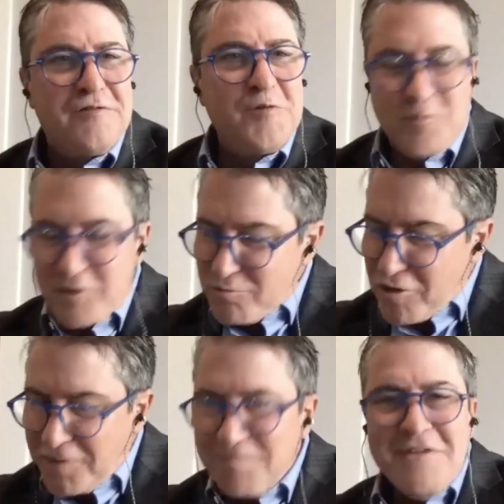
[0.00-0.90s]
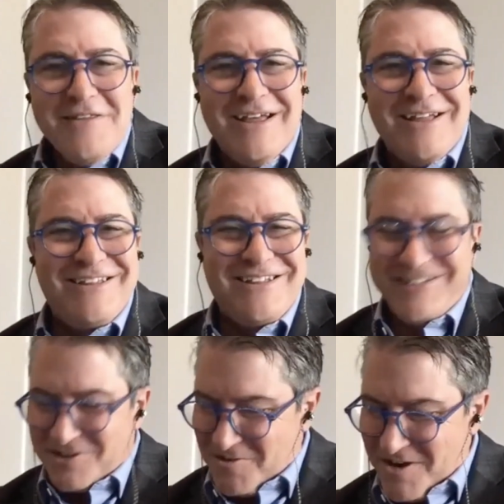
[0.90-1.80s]
with me, Brian.
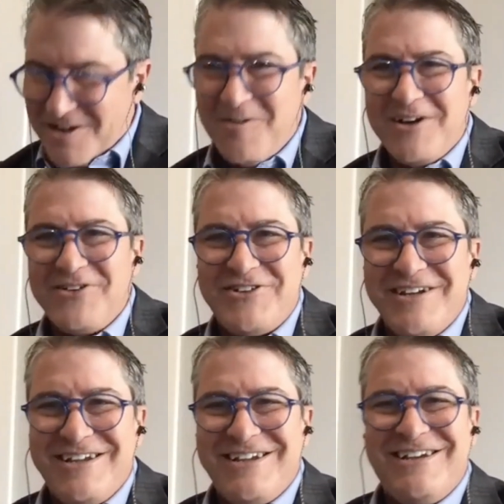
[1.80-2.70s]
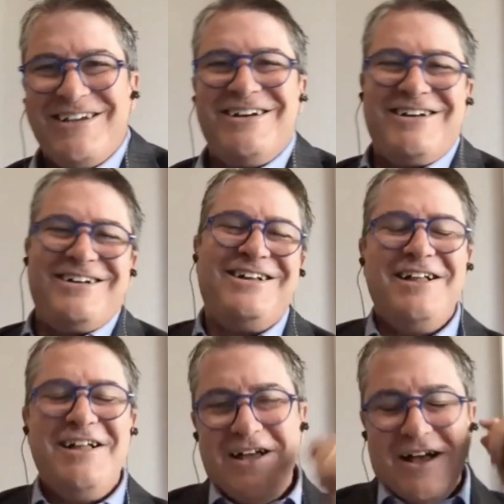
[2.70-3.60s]
That's a great question.
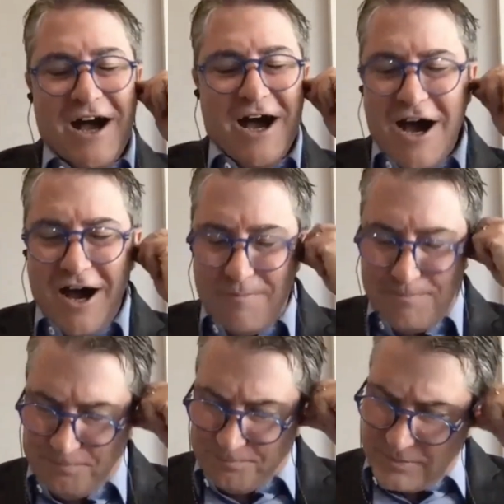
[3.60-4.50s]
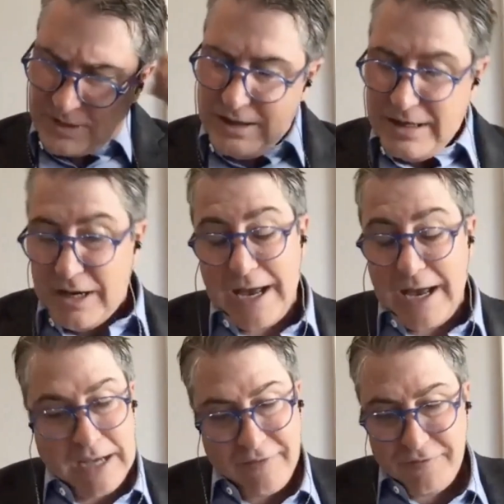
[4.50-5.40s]

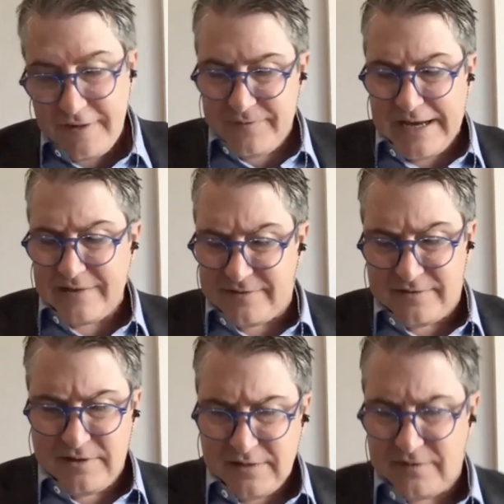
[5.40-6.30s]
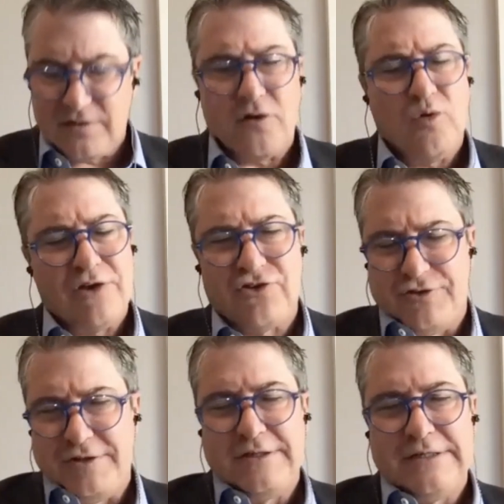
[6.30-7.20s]
I think that's the
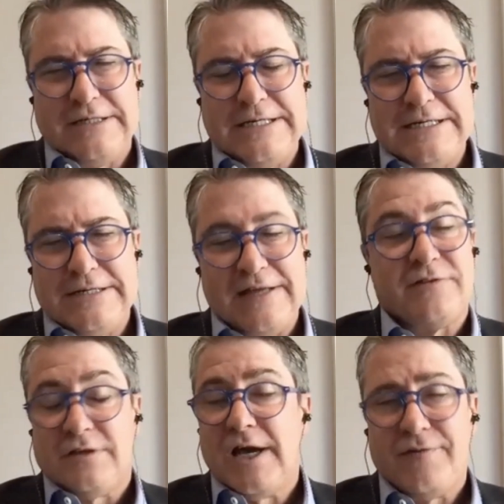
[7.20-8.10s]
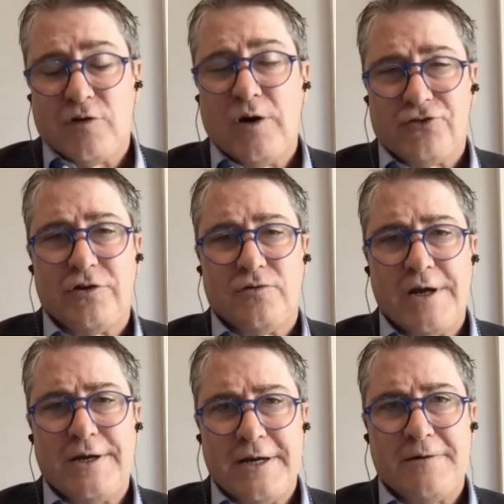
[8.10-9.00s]
question. That's the live question
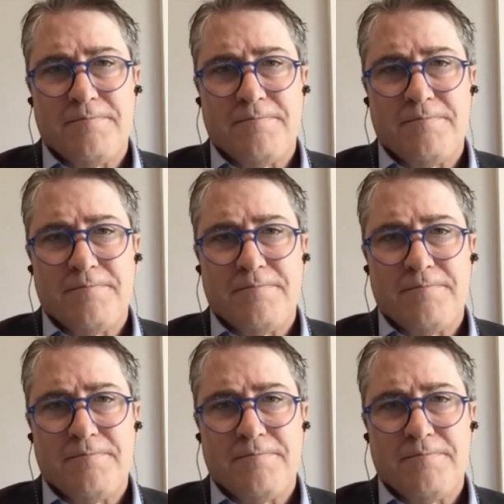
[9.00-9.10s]
right now.